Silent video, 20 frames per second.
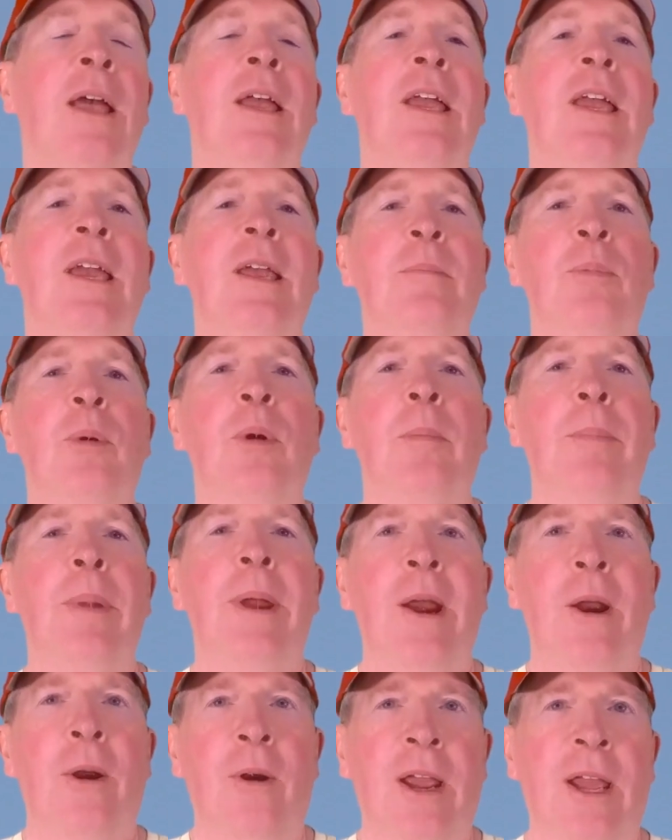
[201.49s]
in
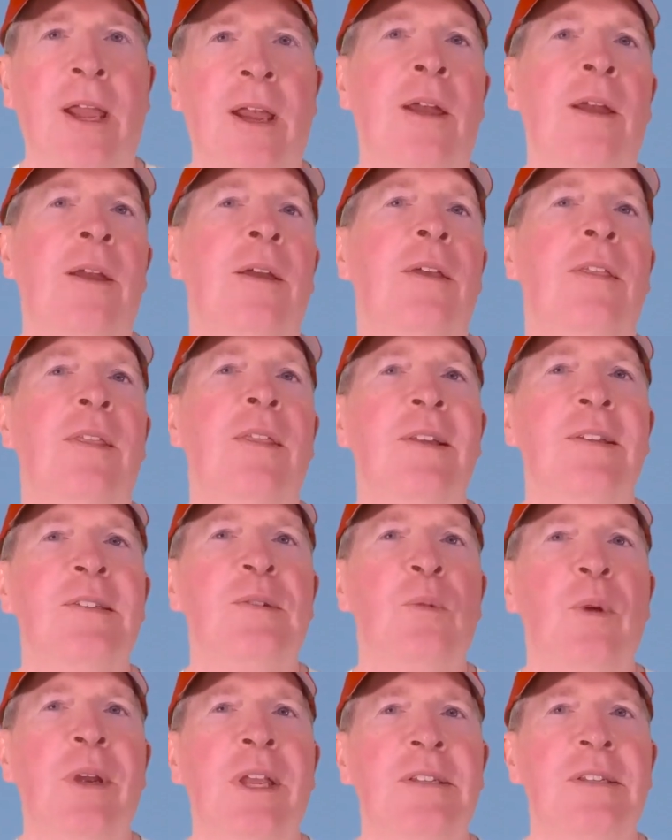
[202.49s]
preparing this
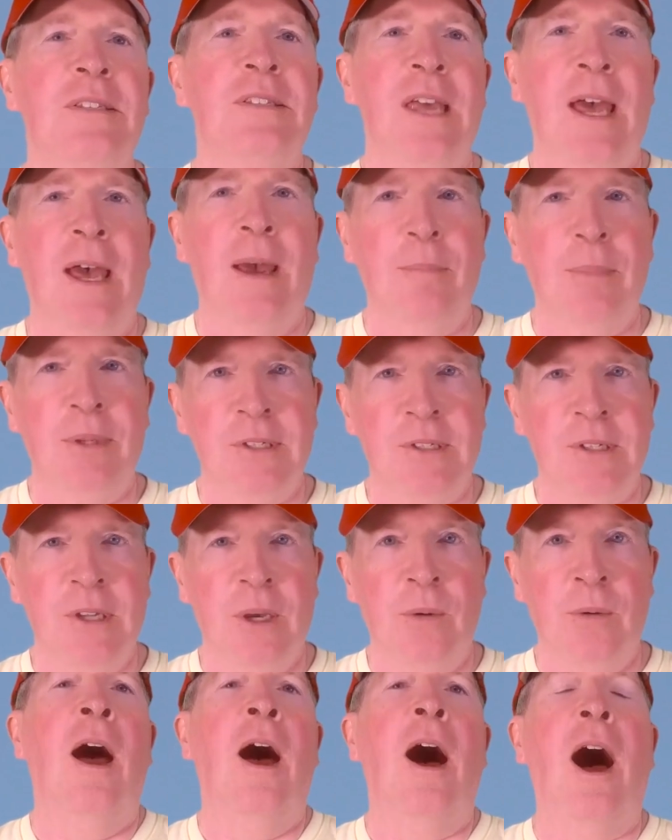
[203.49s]
week's episode.